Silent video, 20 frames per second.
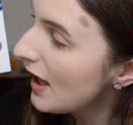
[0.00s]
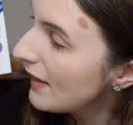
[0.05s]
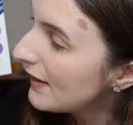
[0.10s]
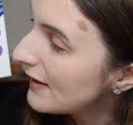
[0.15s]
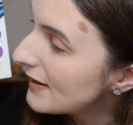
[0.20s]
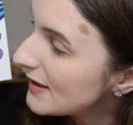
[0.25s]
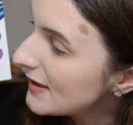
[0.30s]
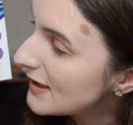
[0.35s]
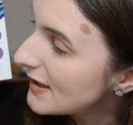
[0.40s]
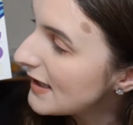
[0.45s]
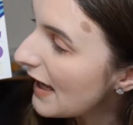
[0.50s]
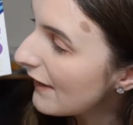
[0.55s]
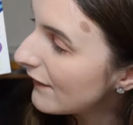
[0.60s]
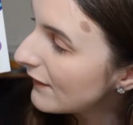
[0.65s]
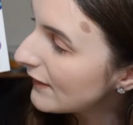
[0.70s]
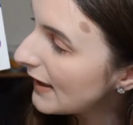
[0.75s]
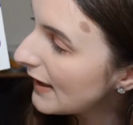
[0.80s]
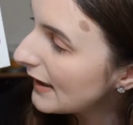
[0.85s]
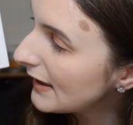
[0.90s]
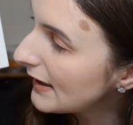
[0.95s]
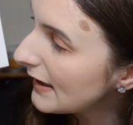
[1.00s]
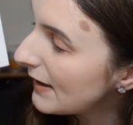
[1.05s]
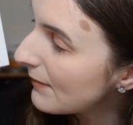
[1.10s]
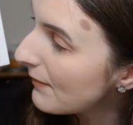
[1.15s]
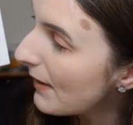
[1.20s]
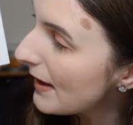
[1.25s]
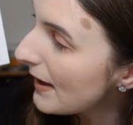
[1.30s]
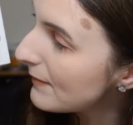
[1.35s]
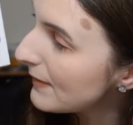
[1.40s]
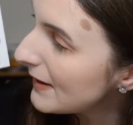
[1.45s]
This is definitely, in
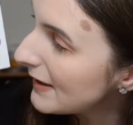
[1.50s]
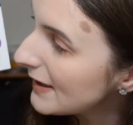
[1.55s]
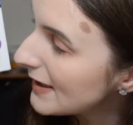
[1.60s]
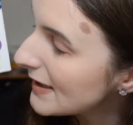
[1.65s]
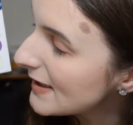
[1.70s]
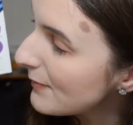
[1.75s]
my opinion,